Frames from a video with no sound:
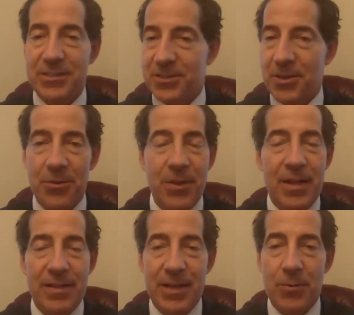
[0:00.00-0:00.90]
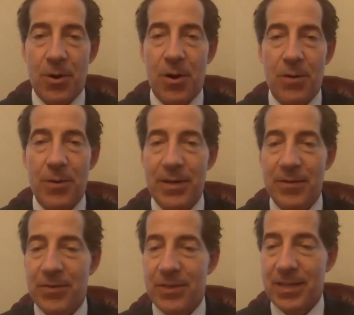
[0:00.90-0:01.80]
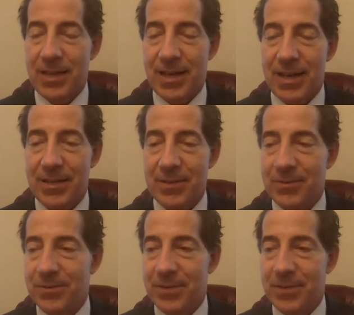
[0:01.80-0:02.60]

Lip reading: And so they were already feeling kind of